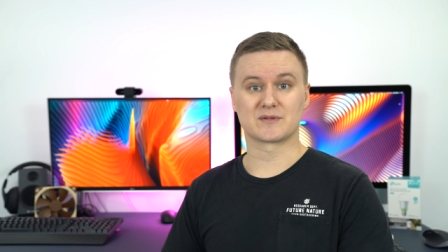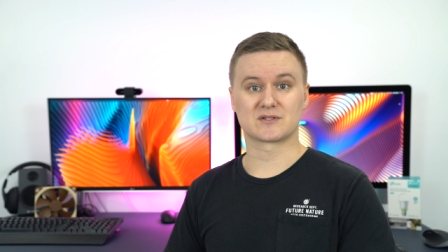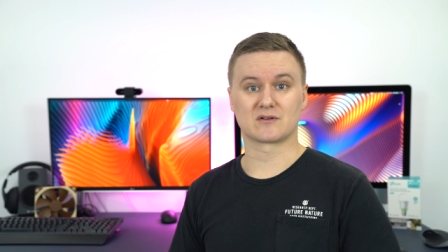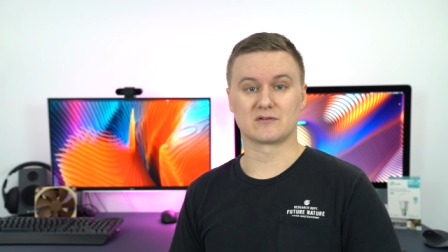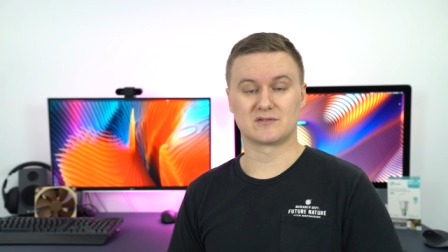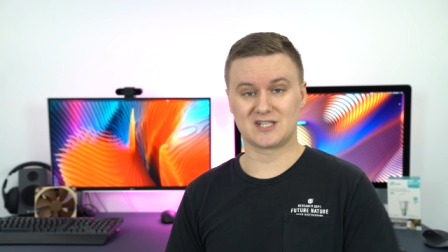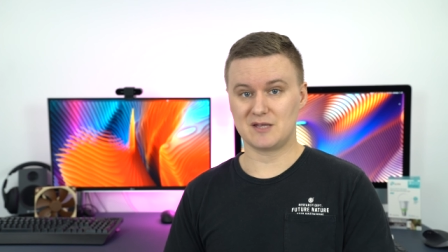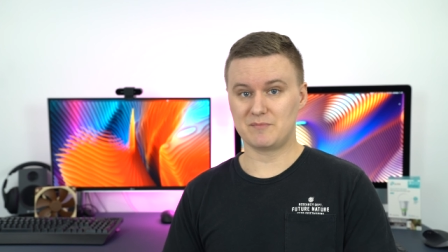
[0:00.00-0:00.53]

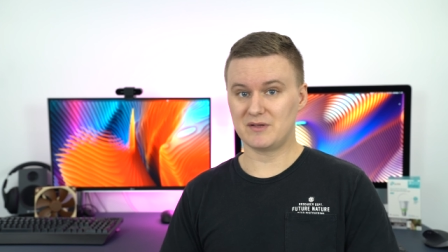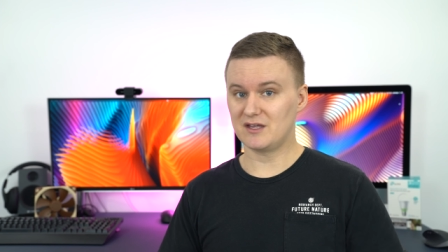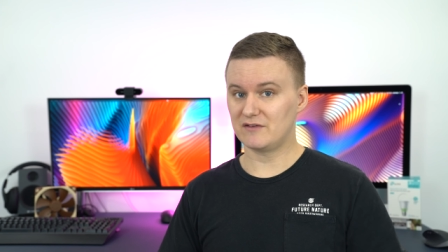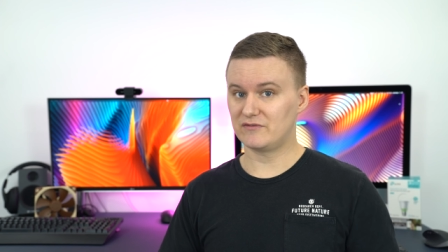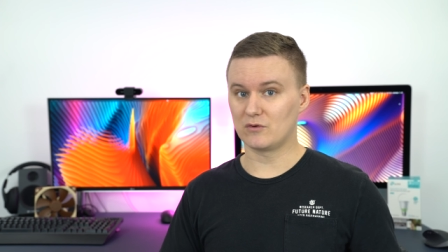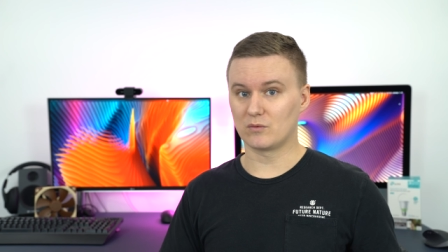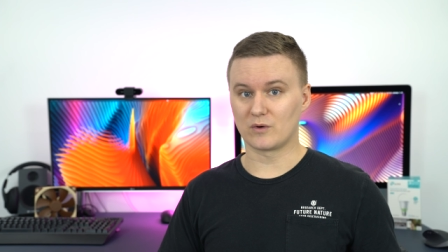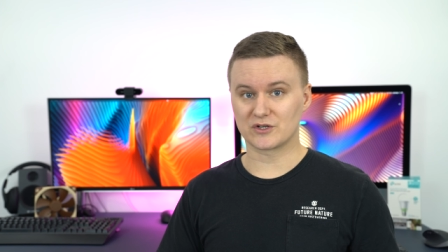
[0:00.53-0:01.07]
So TP,
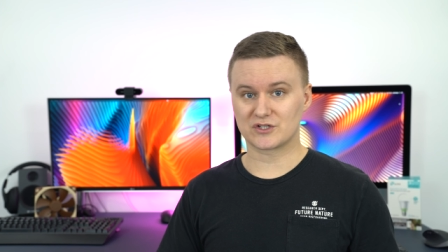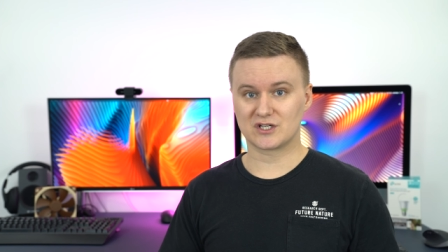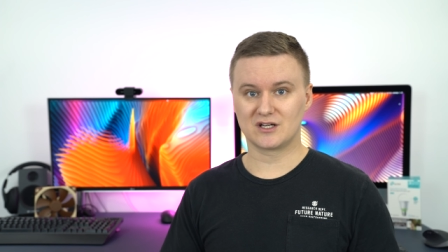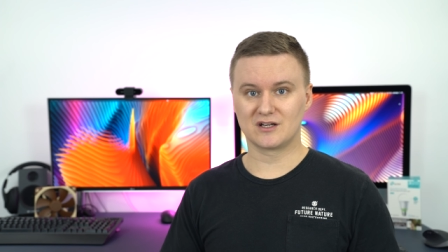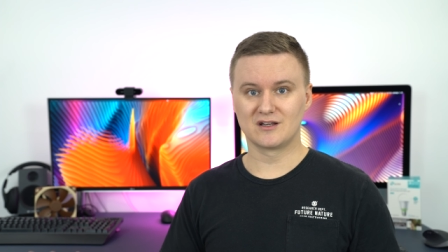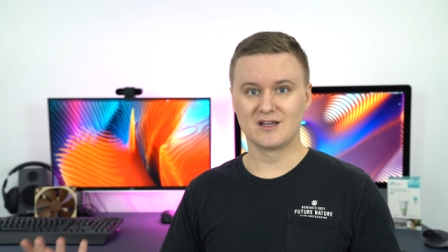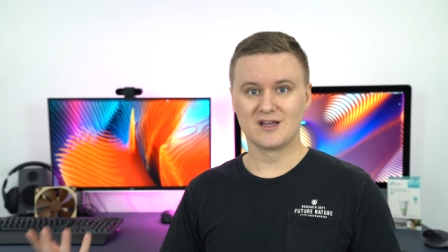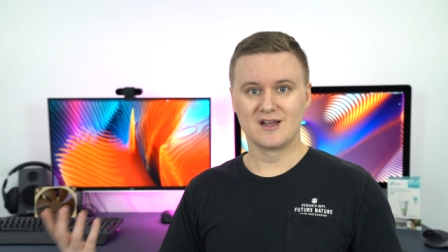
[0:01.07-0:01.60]
if you're
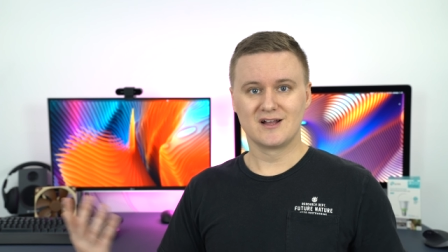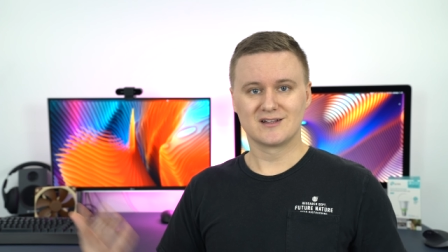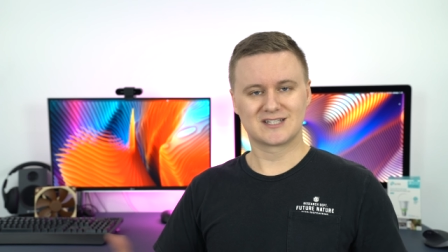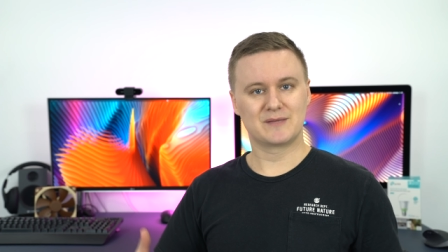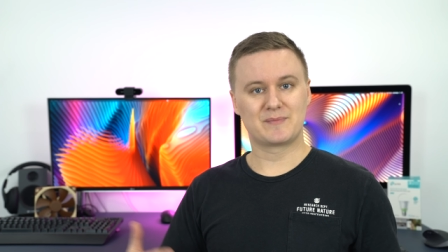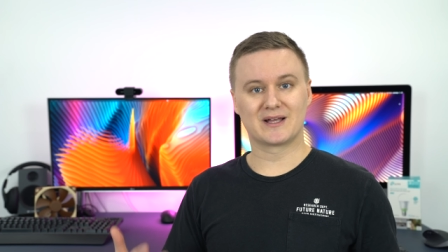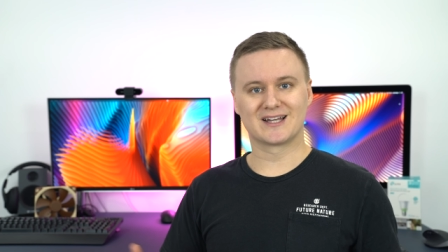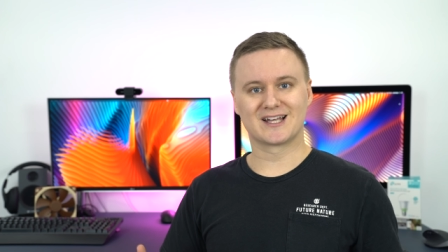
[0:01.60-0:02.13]
watching,
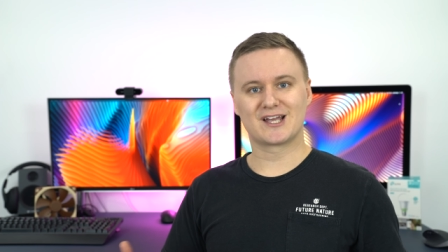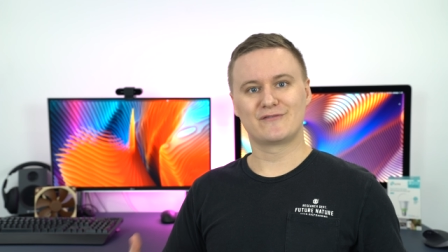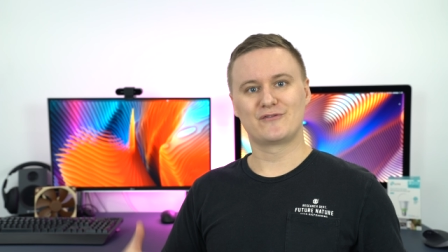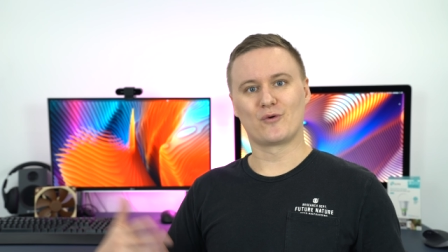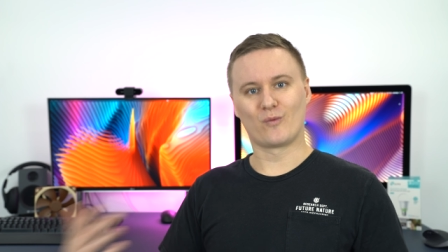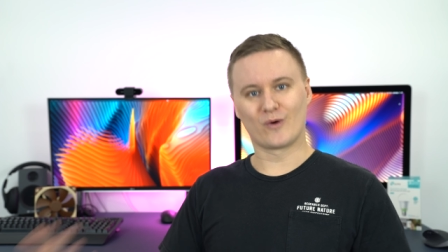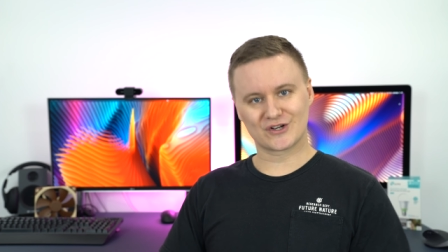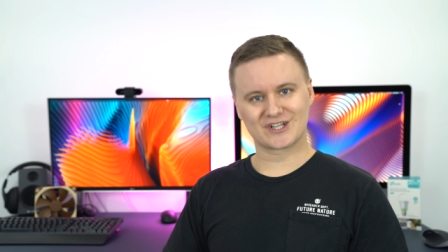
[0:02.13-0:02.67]
TP Link, if
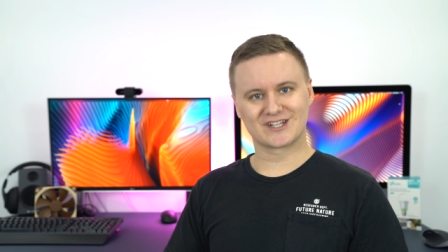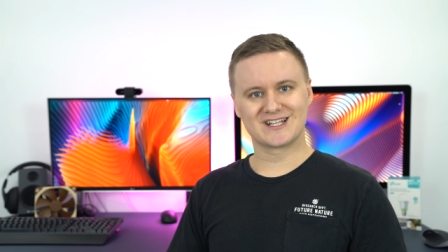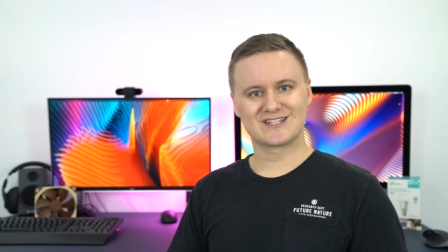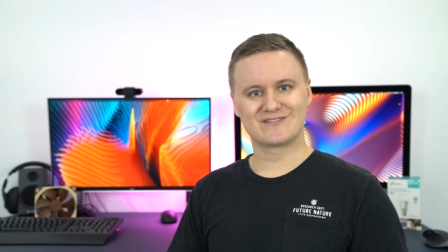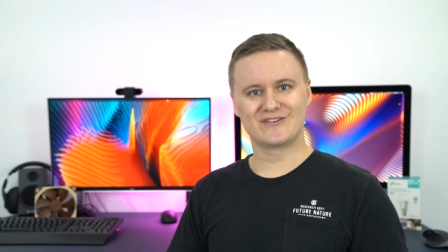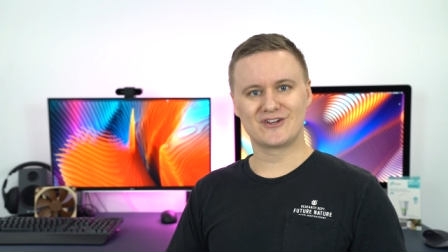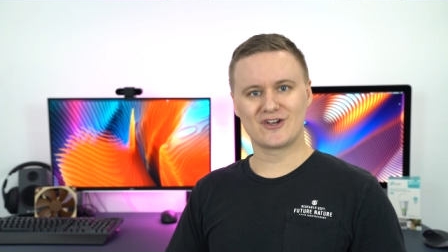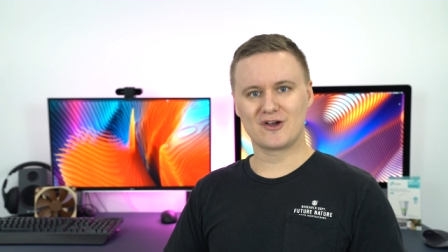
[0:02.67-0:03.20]
you're watching
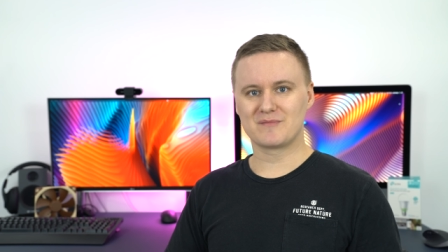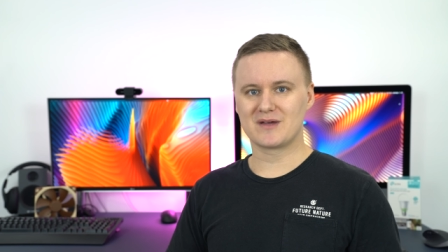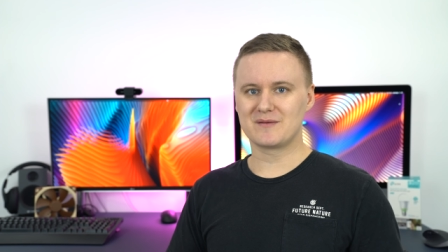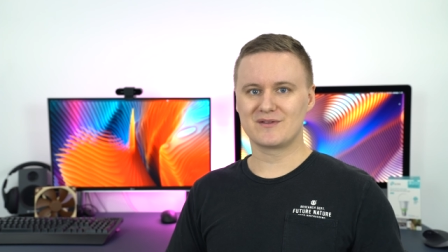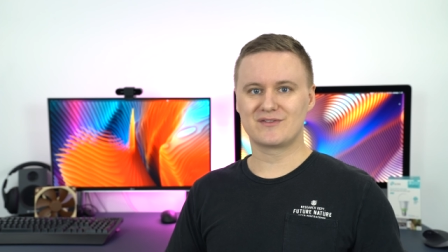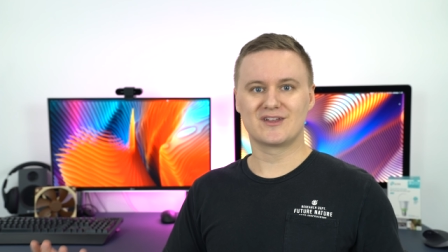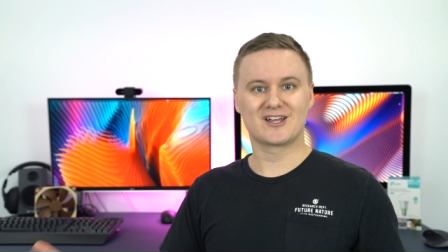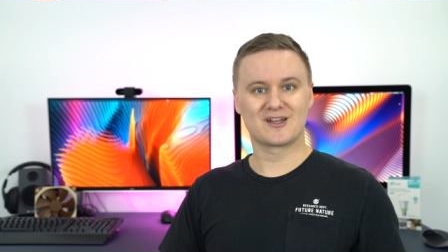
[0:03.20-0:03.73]
this video,
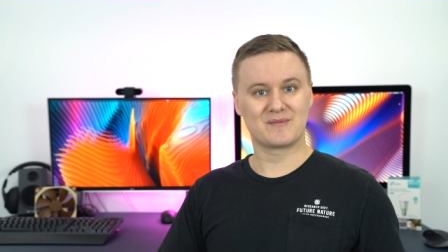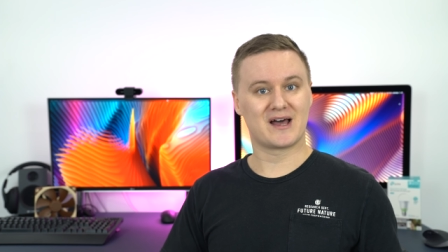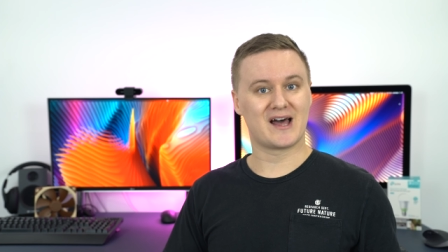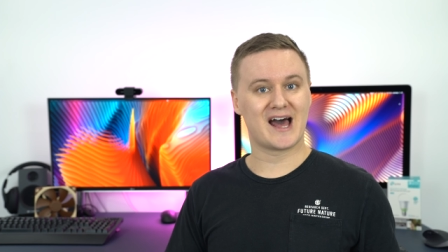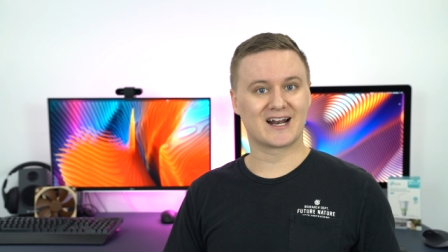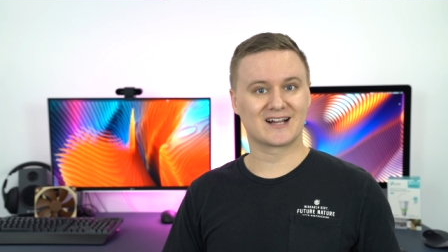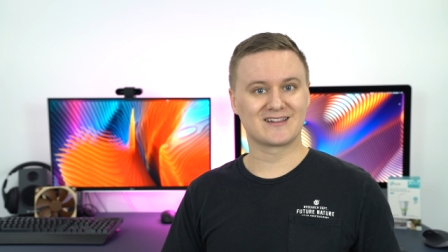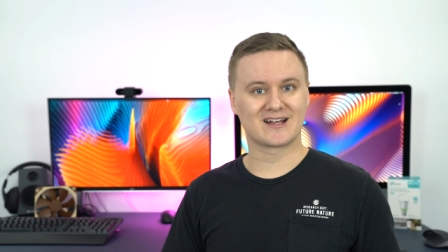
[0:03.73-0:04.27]
maybe think about
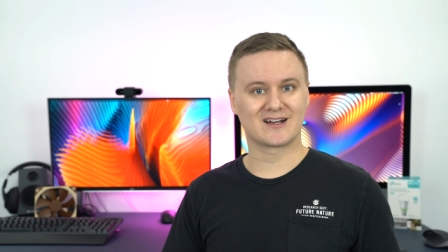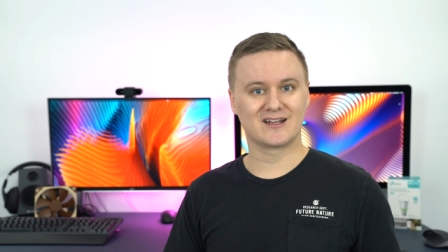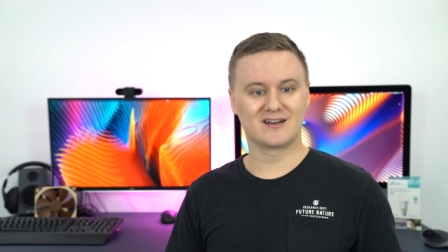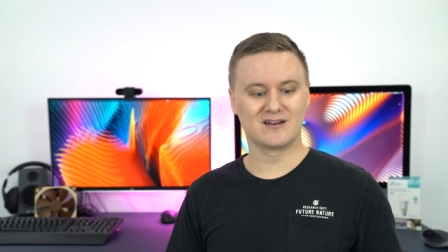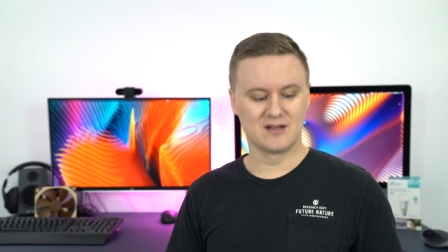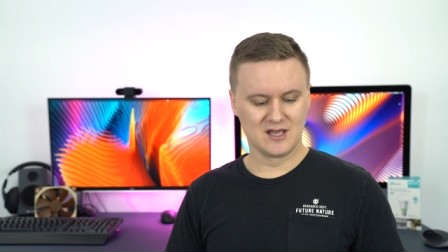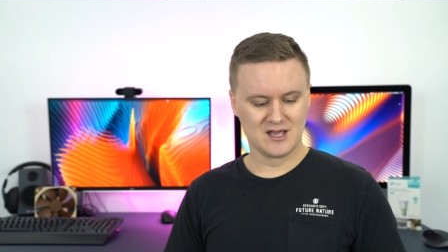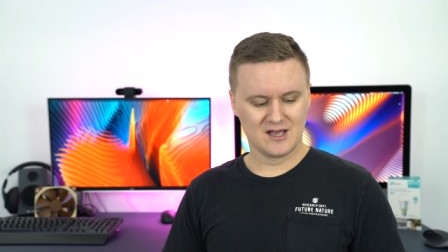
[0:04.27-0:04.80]
adding that
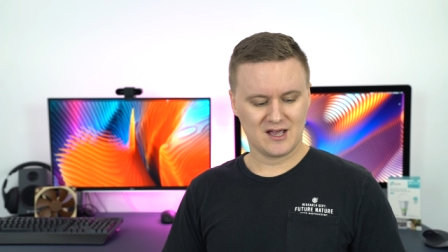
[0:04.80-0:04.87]
in,